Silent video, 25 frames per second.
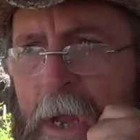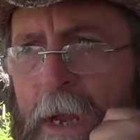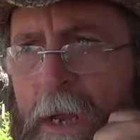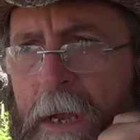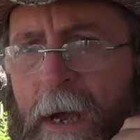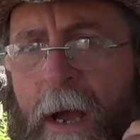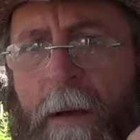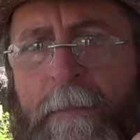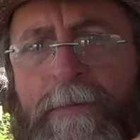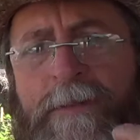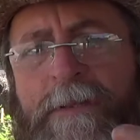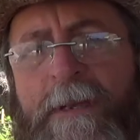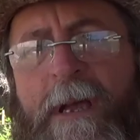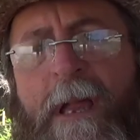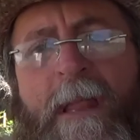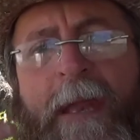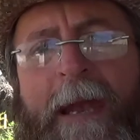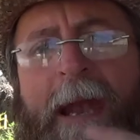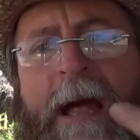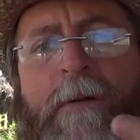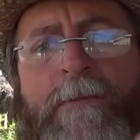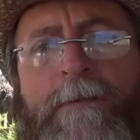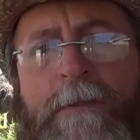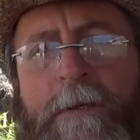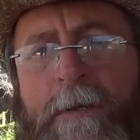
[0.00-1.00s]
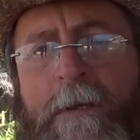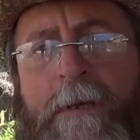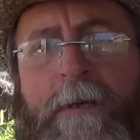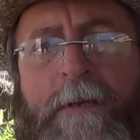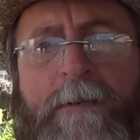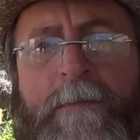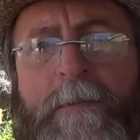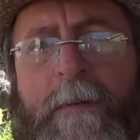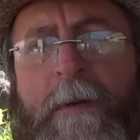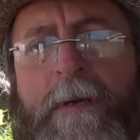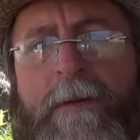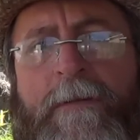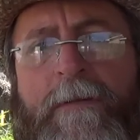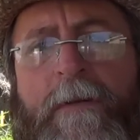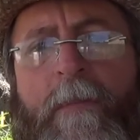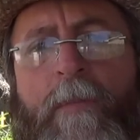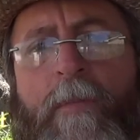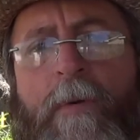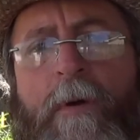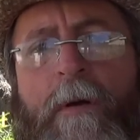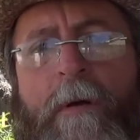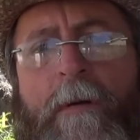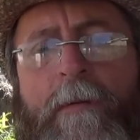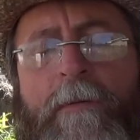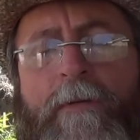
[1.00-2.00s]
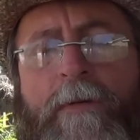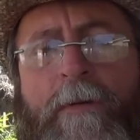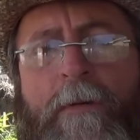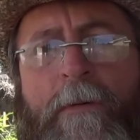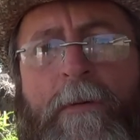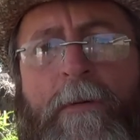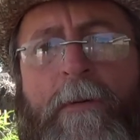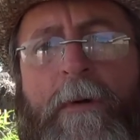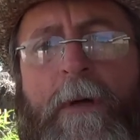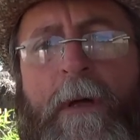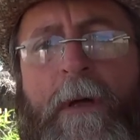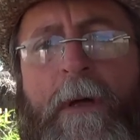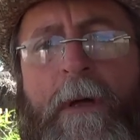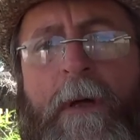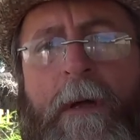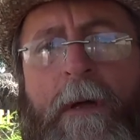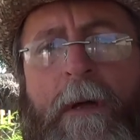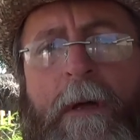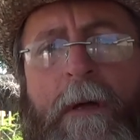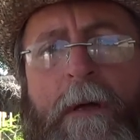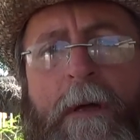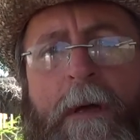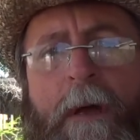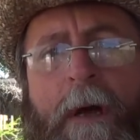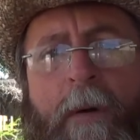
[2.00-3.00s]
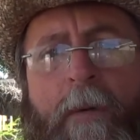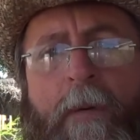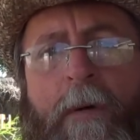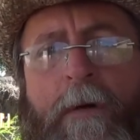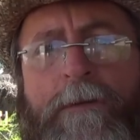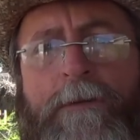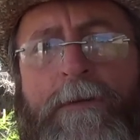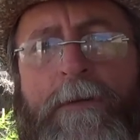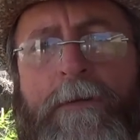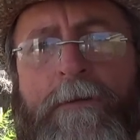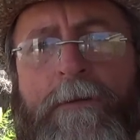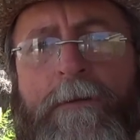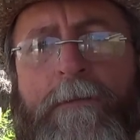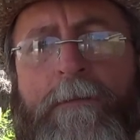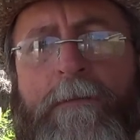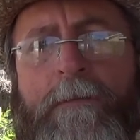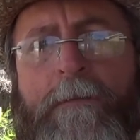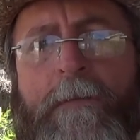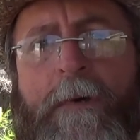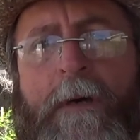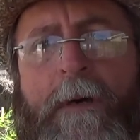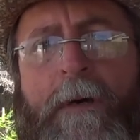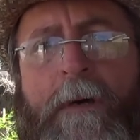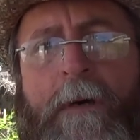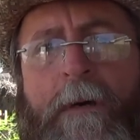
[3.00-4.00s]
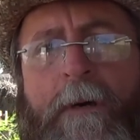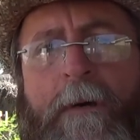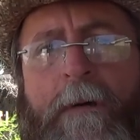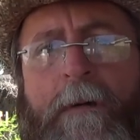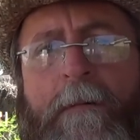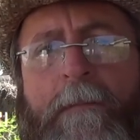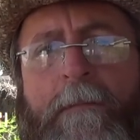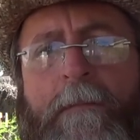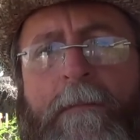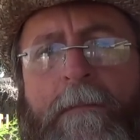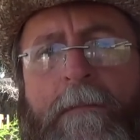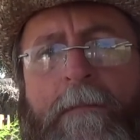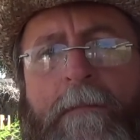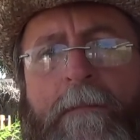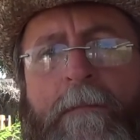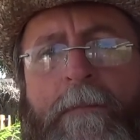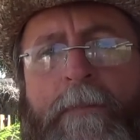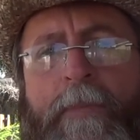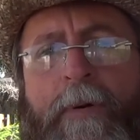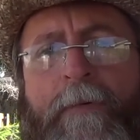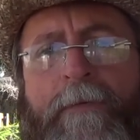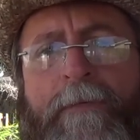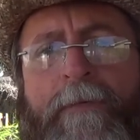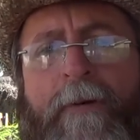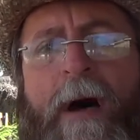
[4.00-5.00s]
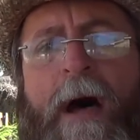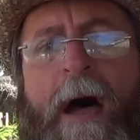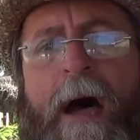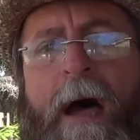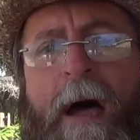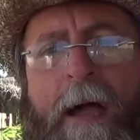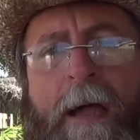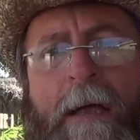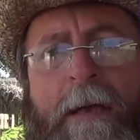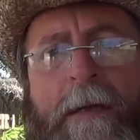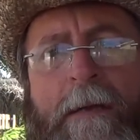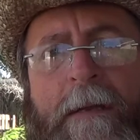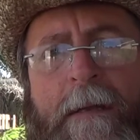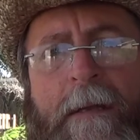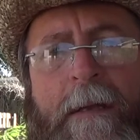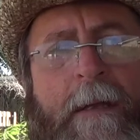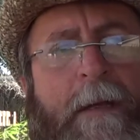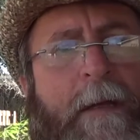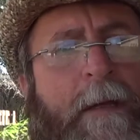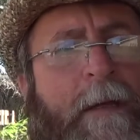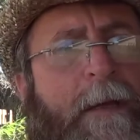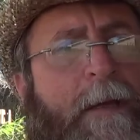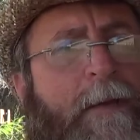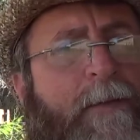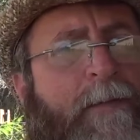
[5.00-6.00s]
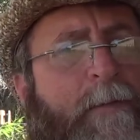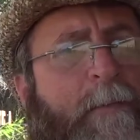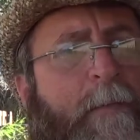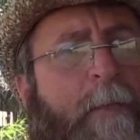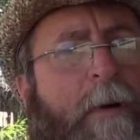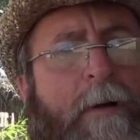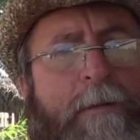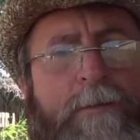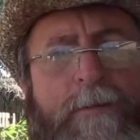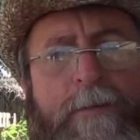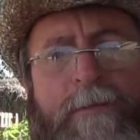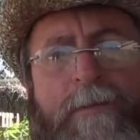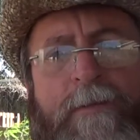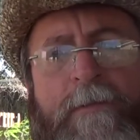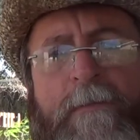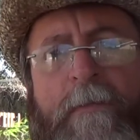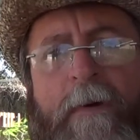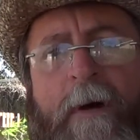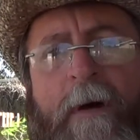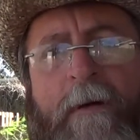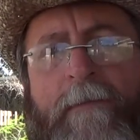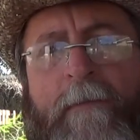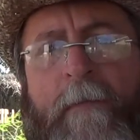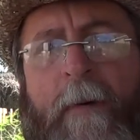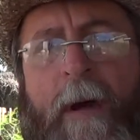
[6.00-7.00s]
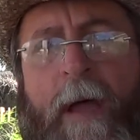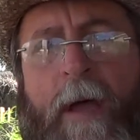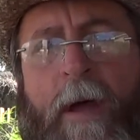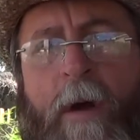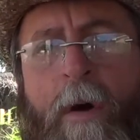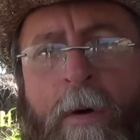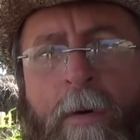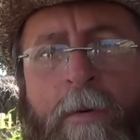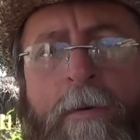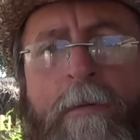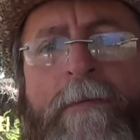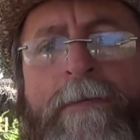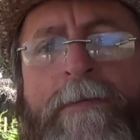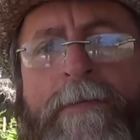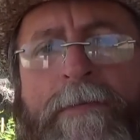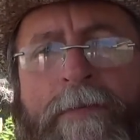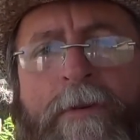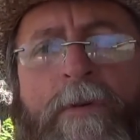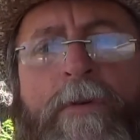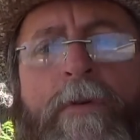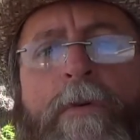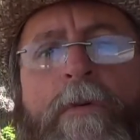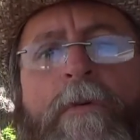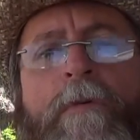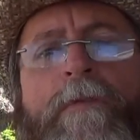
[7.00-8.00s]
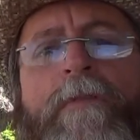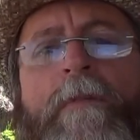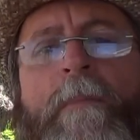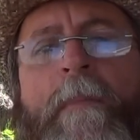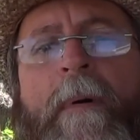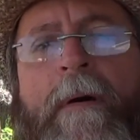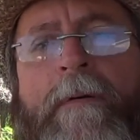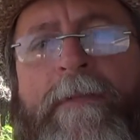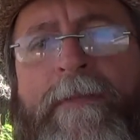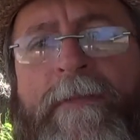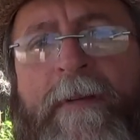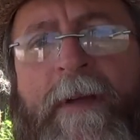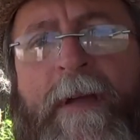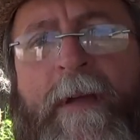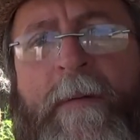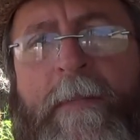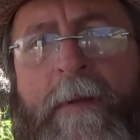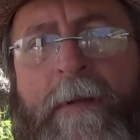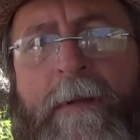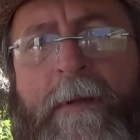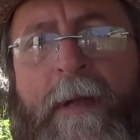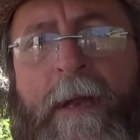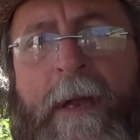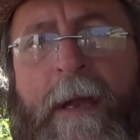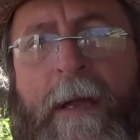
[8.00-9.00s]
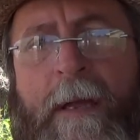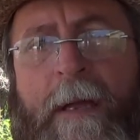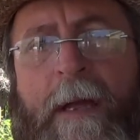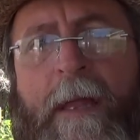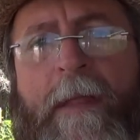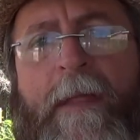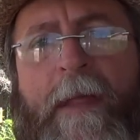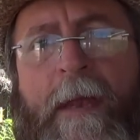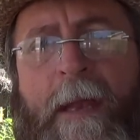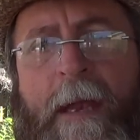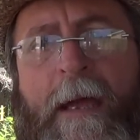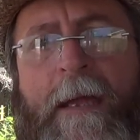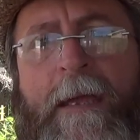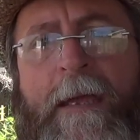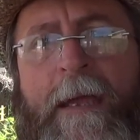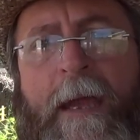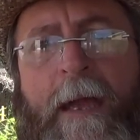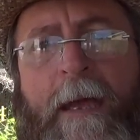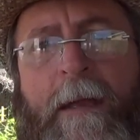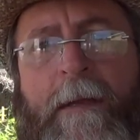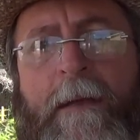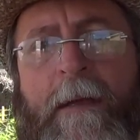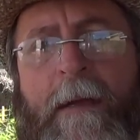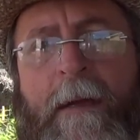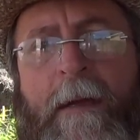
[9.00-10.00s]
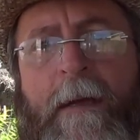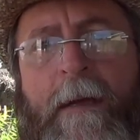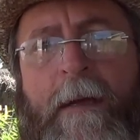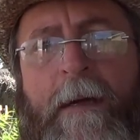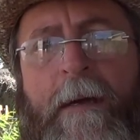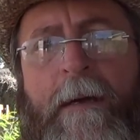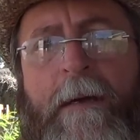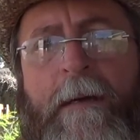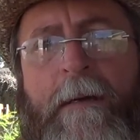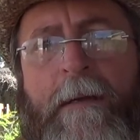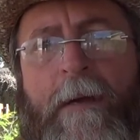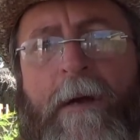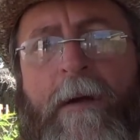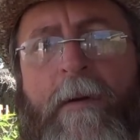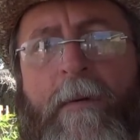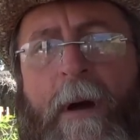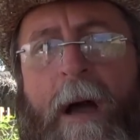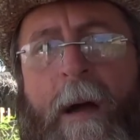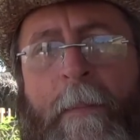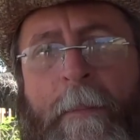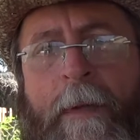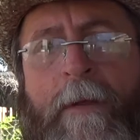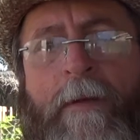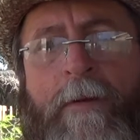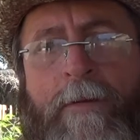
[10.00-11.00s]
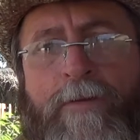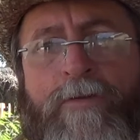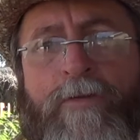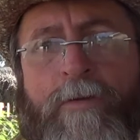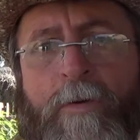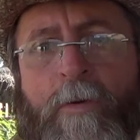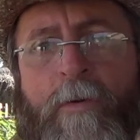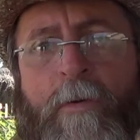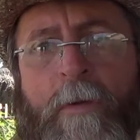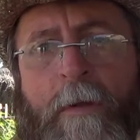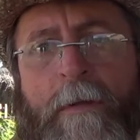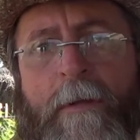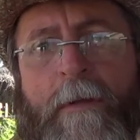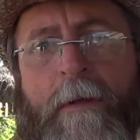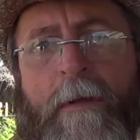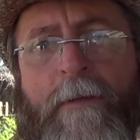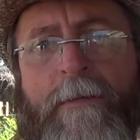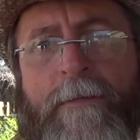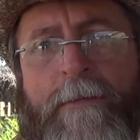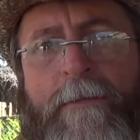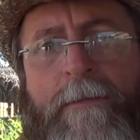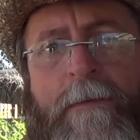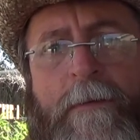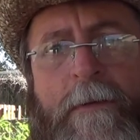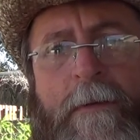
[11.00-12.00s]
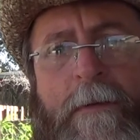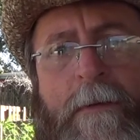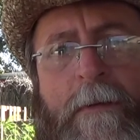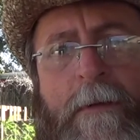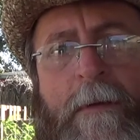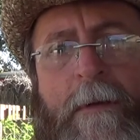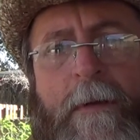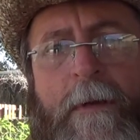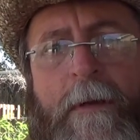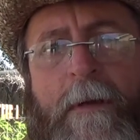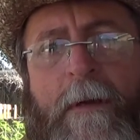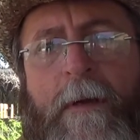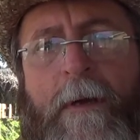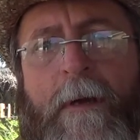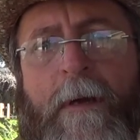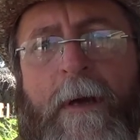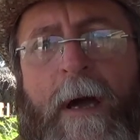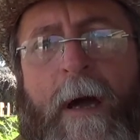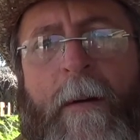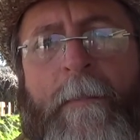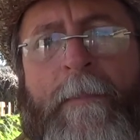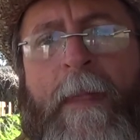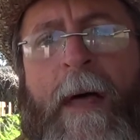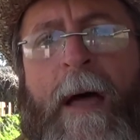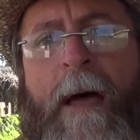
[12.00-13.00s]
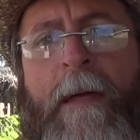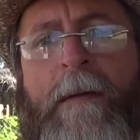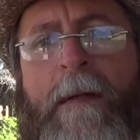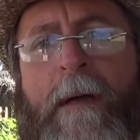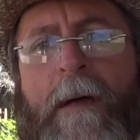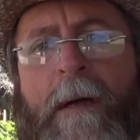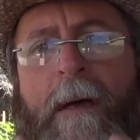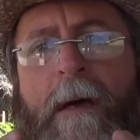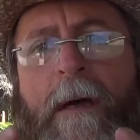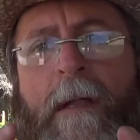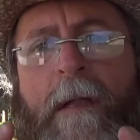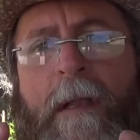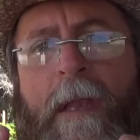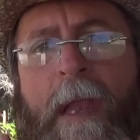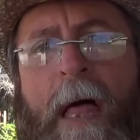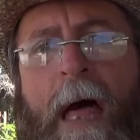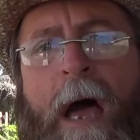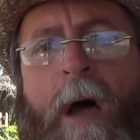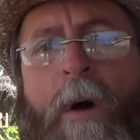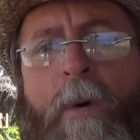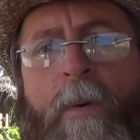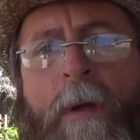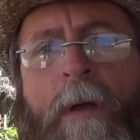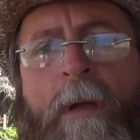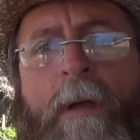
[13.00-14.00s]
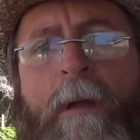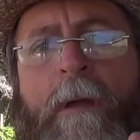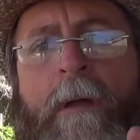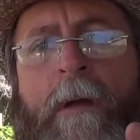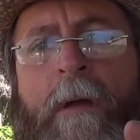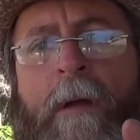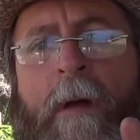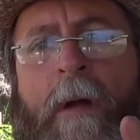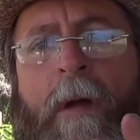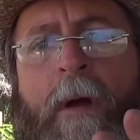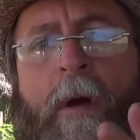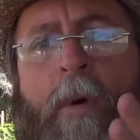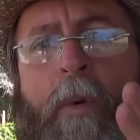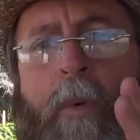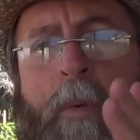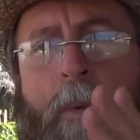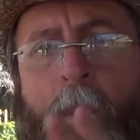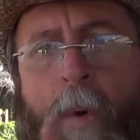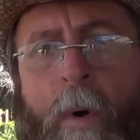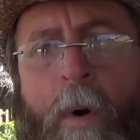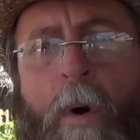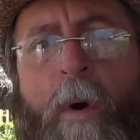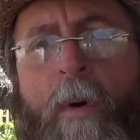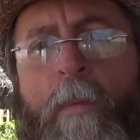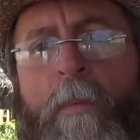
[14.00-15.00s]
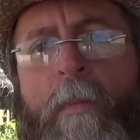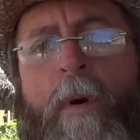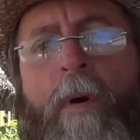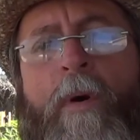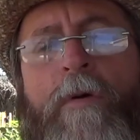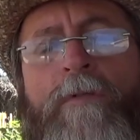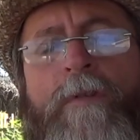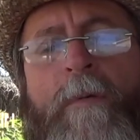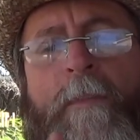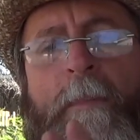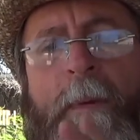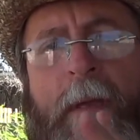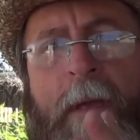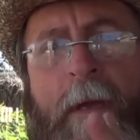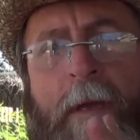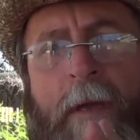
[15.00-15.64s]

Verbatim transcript: I'm selling out to this because I want to. I want to uh, provide as much as of my own food for my family that I that I can. You know, I'm in control of this. I'm not allowing Walmart to be in